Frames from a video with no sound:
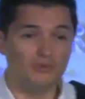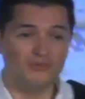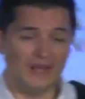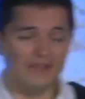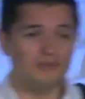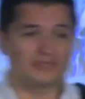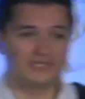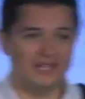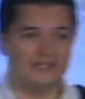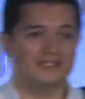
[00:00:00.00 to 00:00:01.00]

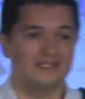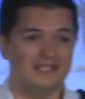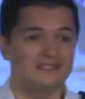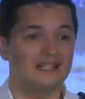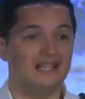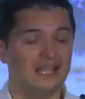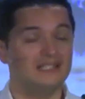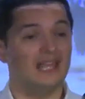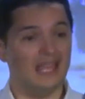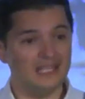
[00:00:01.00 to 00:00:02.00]
25% since the
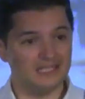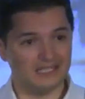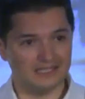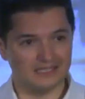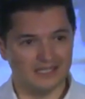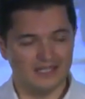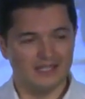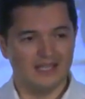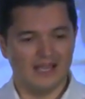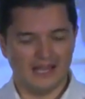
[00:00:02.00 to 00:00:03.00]
late 80s.
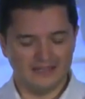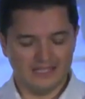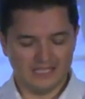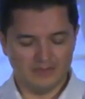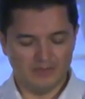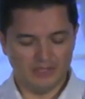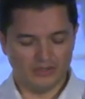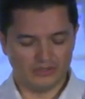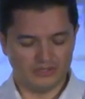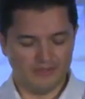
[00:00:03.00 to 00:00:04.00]
And this is
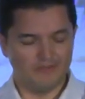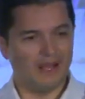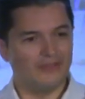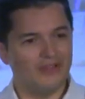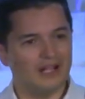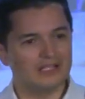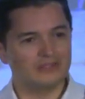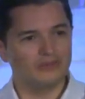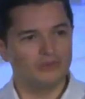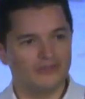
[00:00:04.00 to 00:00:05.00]
because the
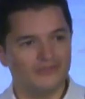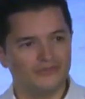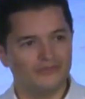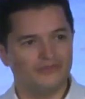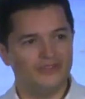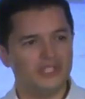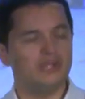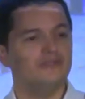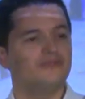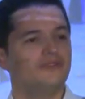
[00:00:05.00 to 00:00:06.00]
adults were
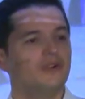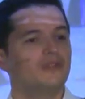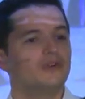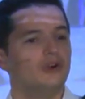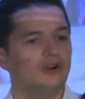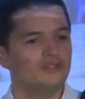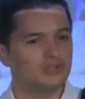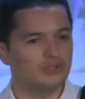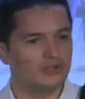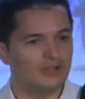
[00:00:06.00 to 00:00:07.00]
fishing further
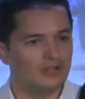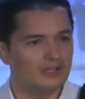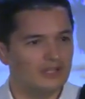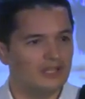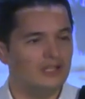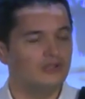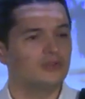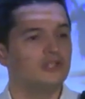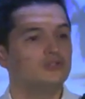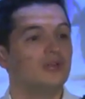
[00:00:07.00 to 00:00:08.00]
offshore
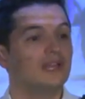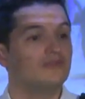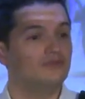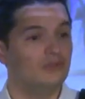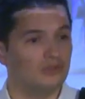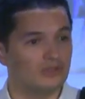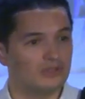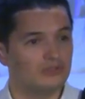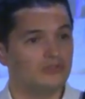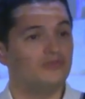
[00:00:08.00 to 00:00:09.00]
in order to get
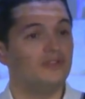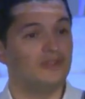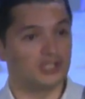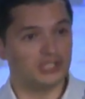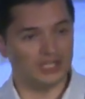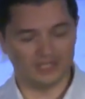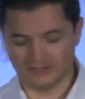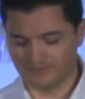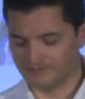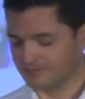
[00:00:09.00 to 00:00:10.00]
food to feed their
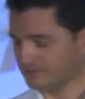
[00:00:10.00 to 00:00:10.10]
chicks.